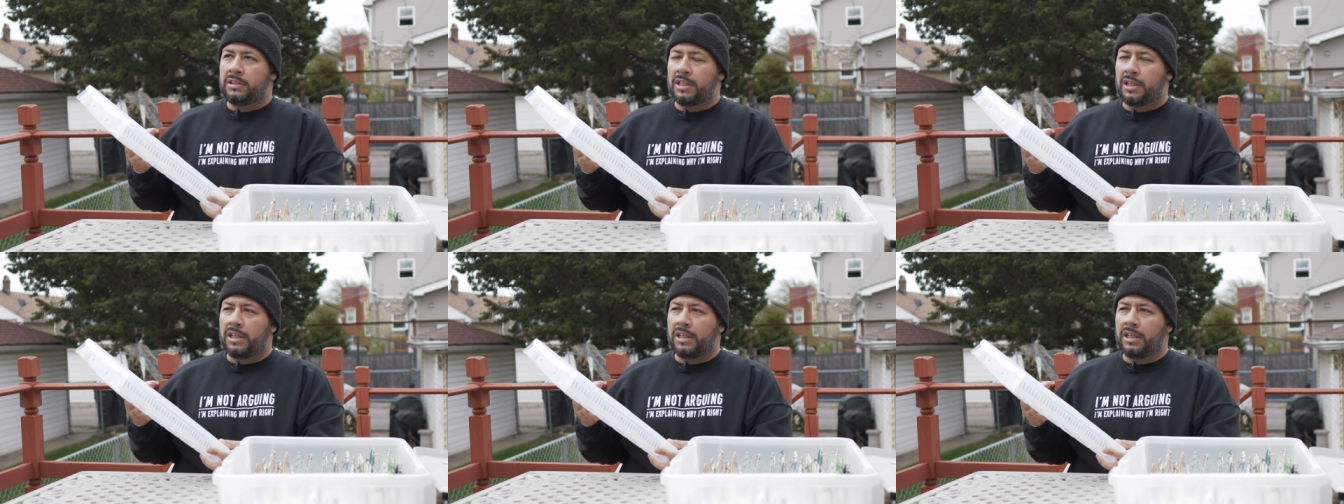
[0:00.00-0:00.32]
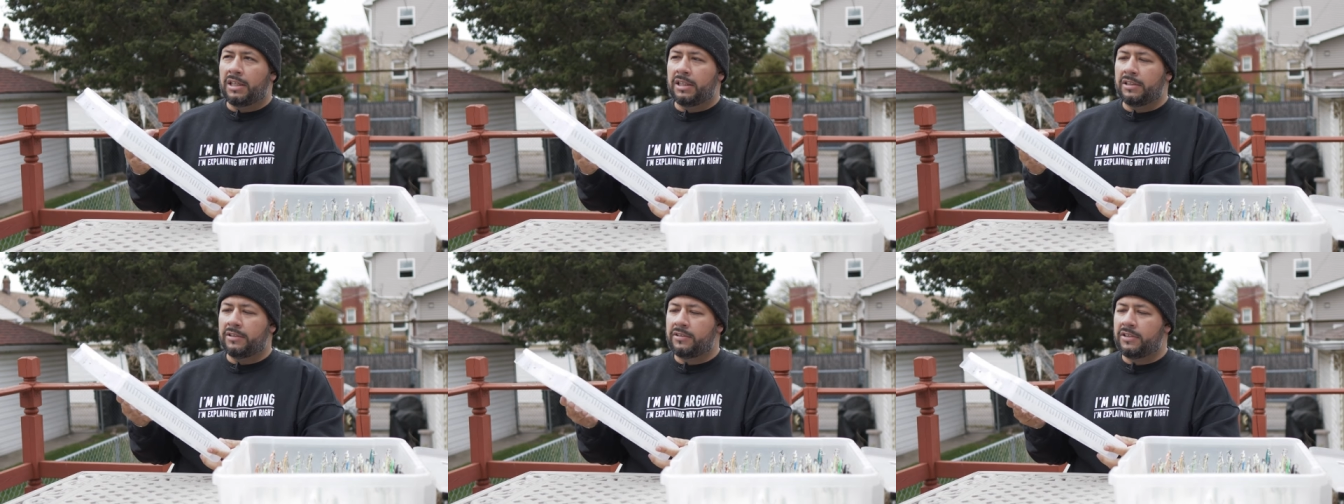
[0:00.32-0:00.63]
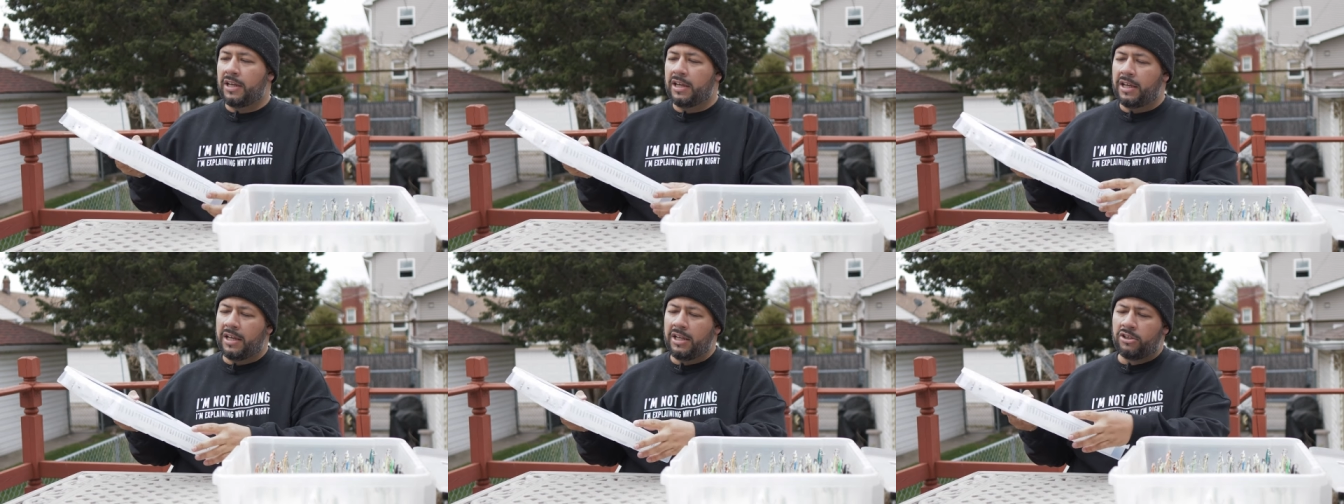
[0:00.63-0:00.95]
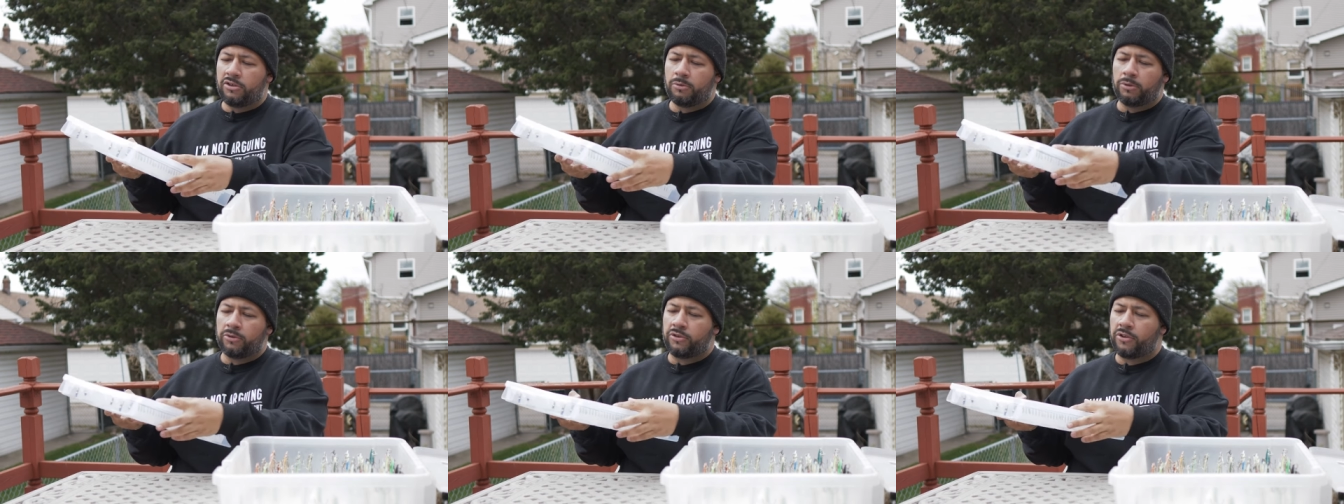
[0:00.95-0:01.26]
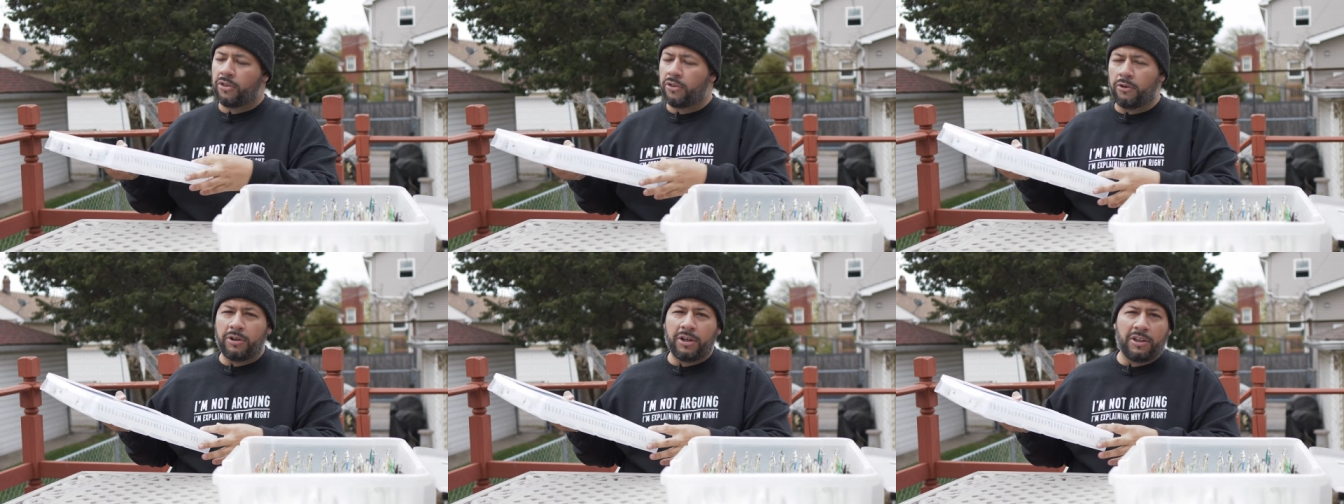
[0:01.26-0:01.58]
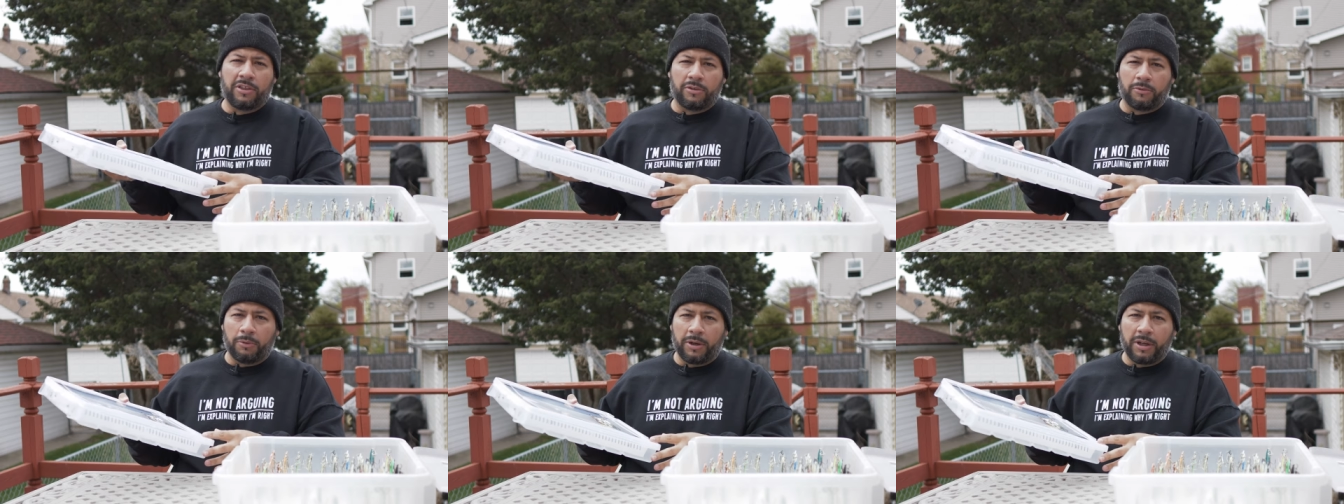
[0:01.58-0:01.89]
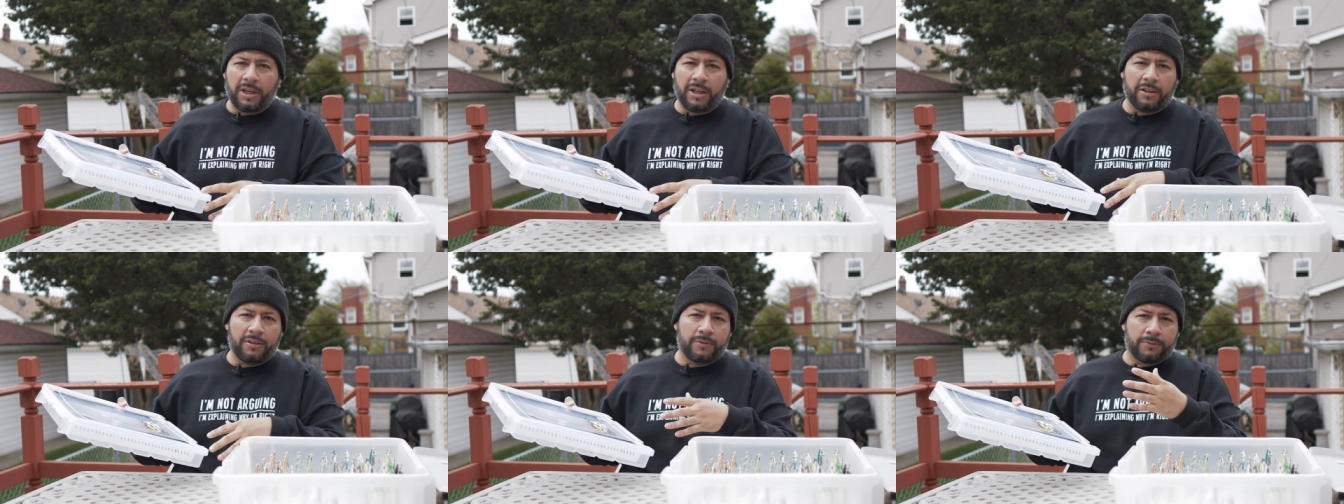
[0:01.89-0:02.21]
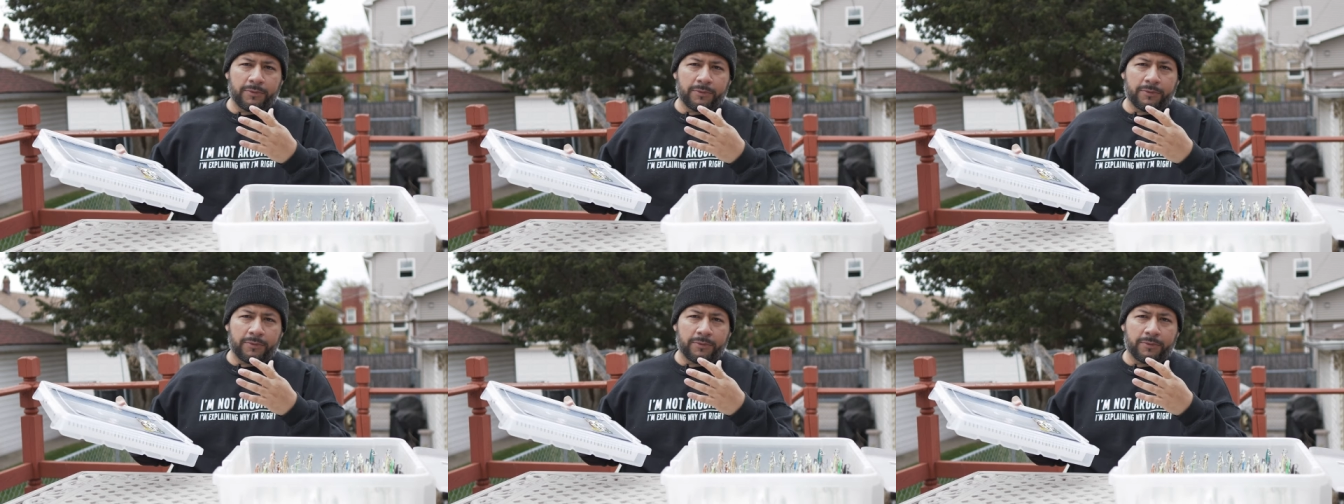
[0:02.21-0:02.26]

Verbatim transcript: uh, see, each row's thirty-three.